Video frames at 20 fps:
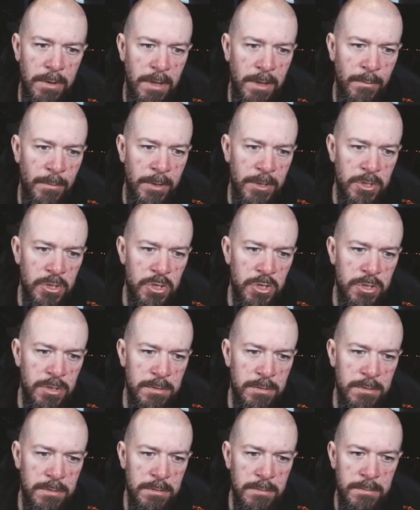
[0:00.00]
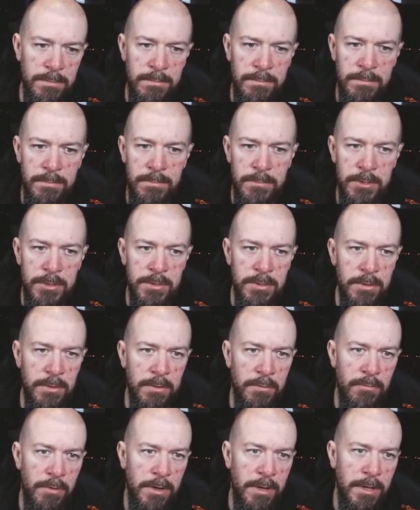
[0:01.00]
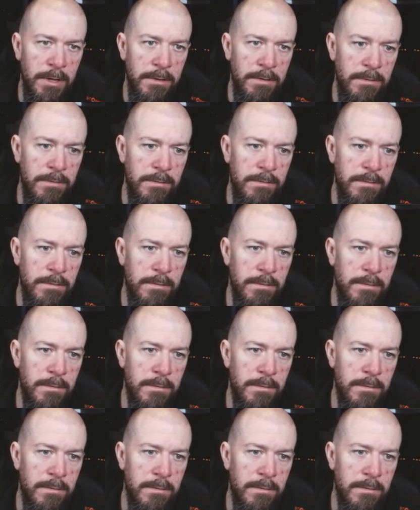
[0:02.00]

image. Just gonna run it.